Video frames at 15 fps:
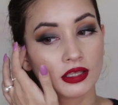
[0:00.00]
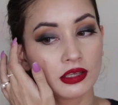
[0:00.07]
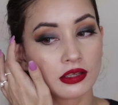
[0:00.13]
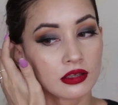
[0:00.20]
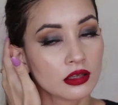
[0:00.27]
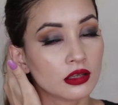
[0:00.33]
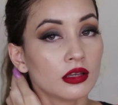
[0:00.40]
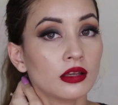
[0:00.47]
the
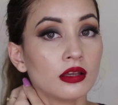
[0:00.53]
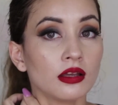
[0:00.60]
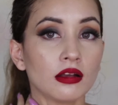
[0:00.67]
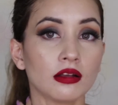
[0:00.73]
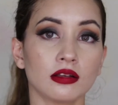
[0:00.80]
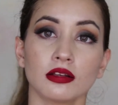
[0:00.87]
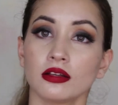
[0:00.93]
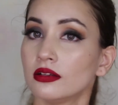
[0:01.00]

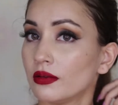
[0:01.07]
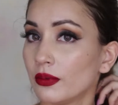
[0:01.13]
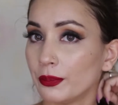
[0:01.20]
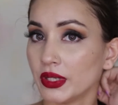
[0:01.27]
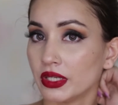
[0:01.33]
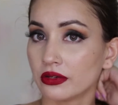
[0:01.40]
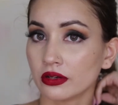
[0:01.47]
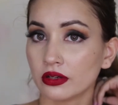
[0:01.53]

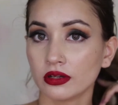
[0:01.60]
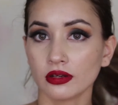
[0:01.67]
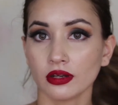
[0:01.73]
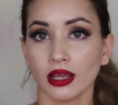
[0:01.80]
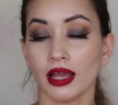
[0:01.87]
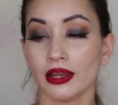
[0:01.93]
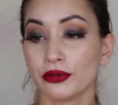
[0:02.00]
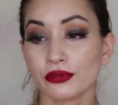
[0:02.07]
mirror,
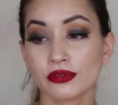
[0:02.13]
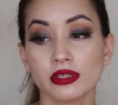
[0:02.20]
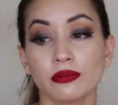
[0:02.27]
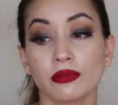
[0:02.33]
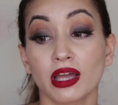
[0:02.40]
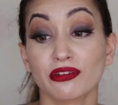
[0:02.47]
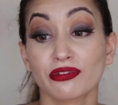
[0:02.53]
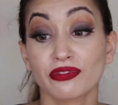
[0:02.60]
I do see
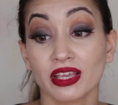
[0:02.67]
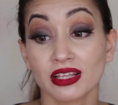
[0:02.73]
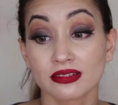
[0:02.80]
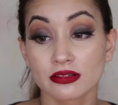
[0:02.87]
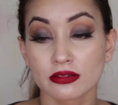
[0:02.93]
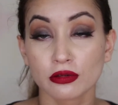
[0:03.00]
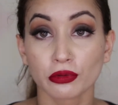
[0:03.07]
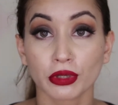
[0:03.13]
my face
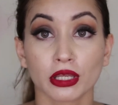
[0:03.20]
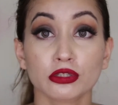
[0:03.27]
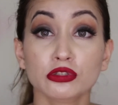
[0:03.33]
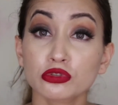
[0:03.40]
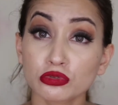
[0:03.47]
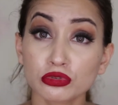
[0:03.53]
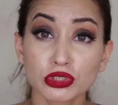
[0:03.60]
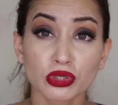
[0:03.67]
is looking
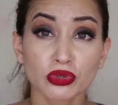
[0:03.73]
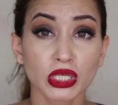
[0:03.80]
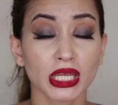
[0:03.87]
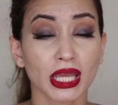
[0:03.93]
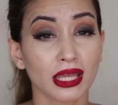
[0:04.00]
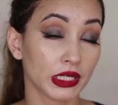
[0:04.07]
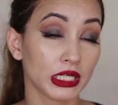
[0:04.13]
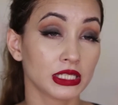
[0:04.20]
too
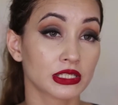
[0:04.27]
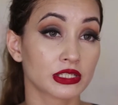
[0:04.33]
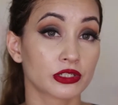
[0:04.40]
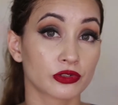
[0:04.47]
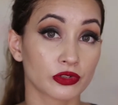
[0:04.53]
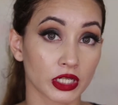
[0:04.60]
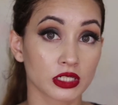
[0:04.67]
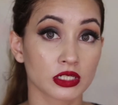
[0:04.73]
dewy. Really
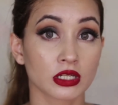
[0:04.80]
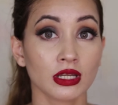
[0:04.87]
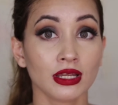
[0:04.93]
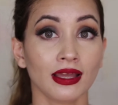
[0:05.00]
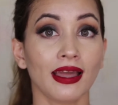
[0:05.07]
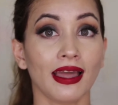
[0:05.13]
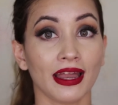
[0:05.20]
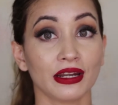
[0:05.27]
strict
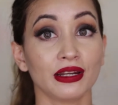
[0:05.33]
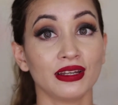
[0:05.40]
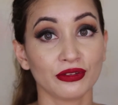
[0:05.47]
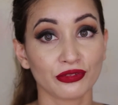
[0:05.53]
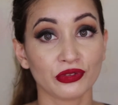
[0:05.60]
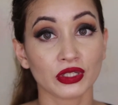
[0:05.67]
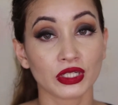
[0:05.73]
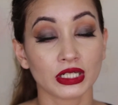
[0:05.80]
and
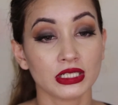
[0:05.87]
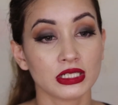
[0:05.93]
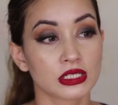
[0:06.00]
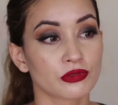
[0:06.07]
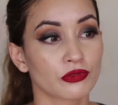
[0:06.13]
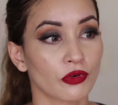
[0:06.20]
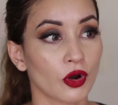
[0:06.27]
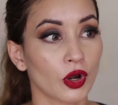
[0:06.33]

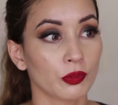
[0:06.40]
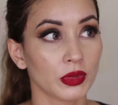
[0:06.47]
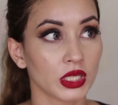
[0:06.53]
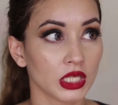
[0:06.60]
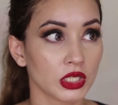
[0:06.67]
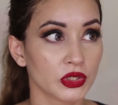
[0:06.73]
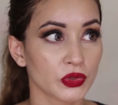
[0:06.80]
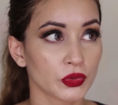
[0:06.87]
difficult for
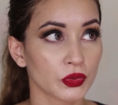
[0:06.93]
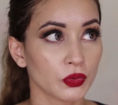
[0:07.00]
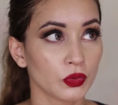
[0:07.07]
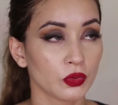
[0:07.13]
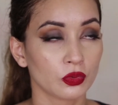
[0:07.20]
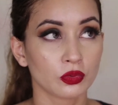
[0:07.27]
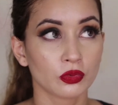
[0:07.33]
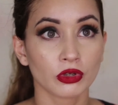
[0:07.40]
me
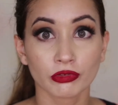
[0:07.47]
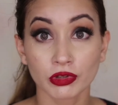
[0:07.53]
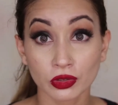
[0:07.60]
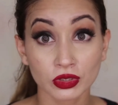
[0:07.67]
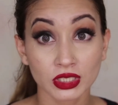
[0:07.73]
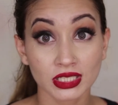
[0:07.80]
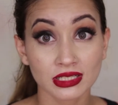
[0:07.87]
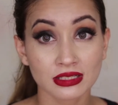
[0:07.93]
to
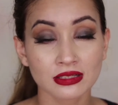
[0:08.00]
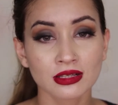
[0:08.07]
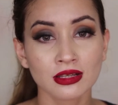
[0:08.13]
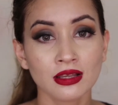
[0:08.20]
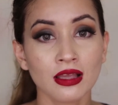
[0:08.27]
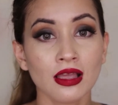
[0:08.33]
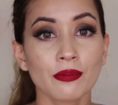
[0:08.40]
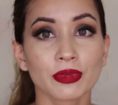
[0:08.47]
review these
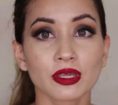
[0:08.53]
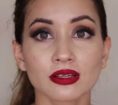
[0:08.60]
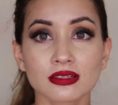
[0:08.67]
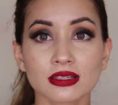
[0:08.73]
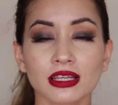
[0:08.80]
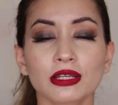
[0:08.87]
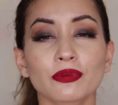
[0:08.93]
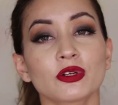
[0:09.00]

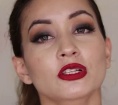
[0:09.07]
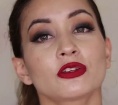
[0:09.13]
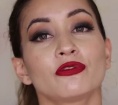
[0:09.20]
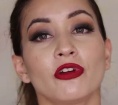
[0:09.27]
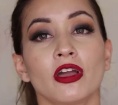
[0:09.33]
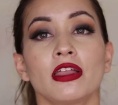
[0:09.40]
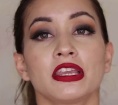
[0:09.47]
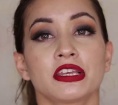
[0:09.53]
because it was a
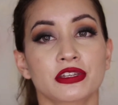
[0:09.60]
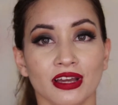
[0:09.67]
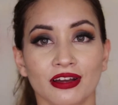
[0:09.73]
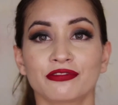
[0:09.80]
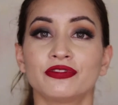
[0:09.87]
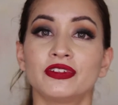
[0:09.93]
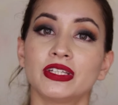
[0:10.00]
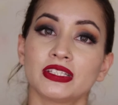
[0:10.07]
very
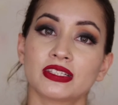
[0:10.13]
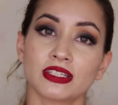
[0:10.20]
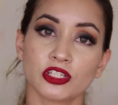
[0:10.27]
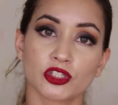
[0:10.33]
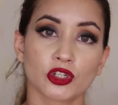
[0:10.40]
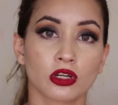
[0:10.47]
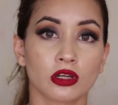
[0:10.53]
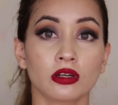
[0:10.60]
tough
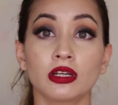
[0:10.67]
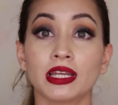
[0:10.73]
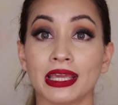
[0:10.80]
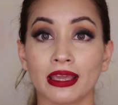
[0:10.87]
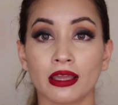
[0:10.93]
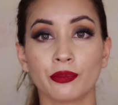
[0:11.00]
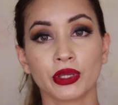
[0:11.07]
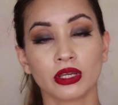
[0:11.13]
decision
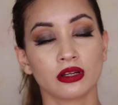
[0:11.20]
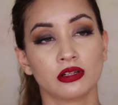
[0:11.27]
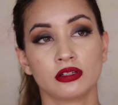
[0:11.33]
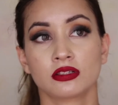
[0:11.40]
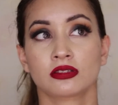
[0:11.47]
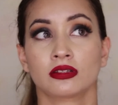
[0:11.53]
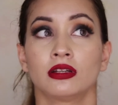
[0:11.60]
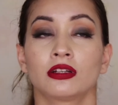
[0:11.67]
day,
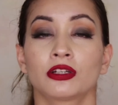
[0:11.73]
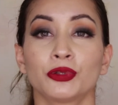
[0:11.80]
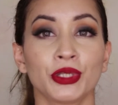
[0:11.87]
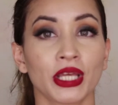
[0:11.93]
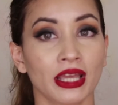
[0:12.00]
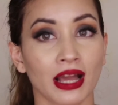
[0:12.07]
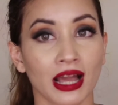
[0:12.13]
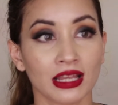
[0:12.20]
because
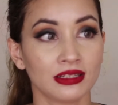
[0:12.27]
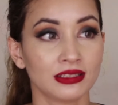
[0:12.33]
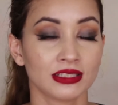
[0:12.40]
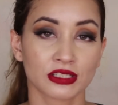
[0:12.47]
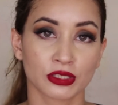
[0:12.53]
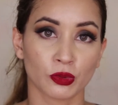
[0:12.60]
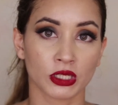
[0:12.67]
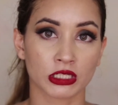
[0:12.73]
today I
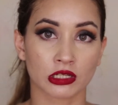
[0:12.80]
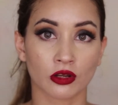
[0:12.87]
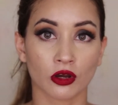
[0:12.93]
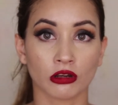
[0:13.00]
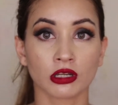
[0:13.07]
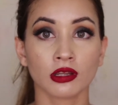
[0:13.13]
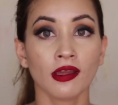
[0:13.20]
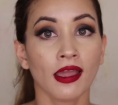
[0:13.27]
did sweat a
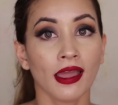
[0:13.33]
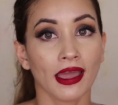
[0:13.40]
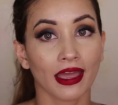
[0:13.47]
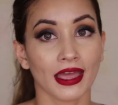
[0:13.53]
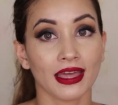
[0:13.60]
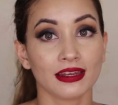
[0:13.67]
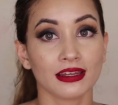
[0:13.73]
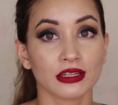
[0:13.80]
lot
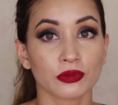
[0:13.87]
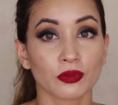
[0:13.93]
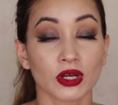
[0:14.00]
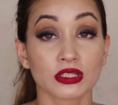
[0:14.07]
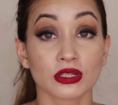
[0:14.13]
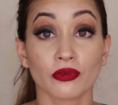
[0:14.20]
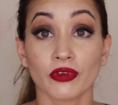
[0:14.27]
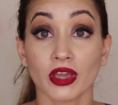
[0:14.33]
and it
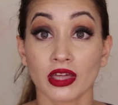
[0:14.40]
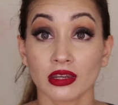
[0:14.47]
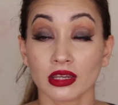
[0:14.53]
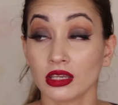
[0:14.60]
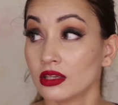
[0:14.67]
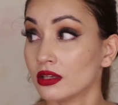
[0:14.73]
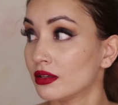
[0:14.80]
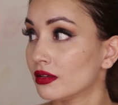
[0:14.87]
was a
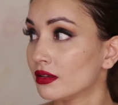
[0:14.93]
very